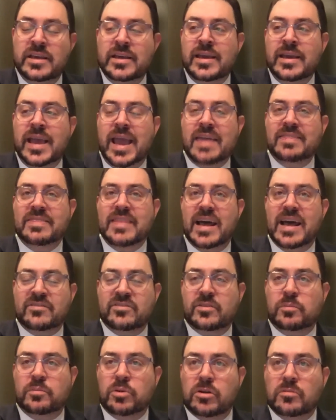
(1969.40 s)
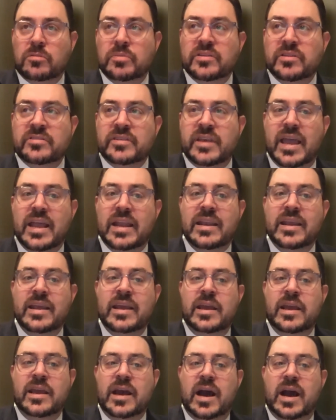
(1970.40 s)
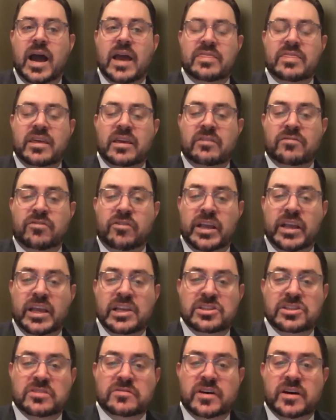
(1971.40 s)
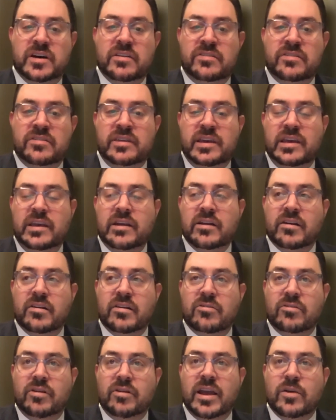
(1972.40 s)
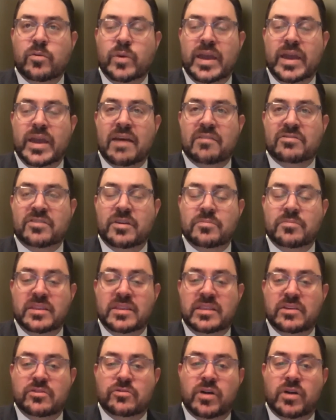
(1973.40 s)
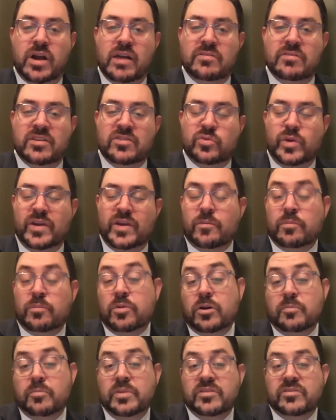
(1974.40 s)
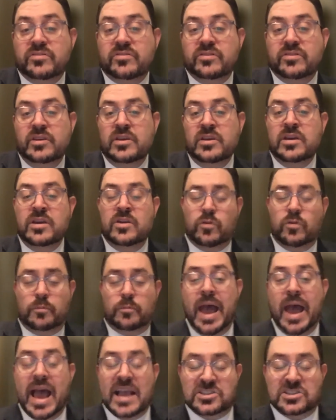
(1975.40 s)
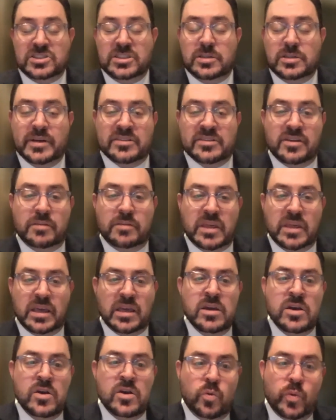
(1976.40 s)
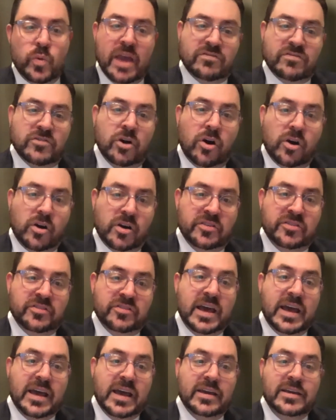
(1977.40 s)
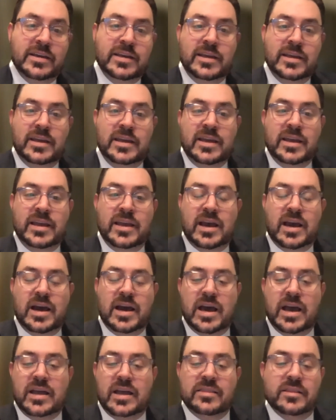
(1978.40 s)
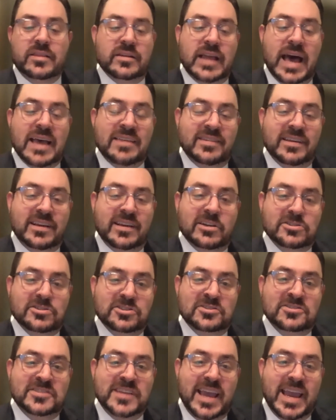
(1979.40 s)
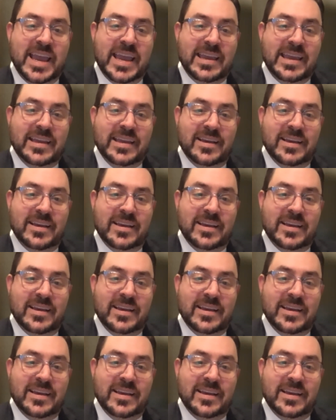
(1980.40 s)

And that's the purpose. And I think for each of us here, right, we have something that drives us. We have a purpose. We're passionate about something. We have to harness that. The last thing I'll just say,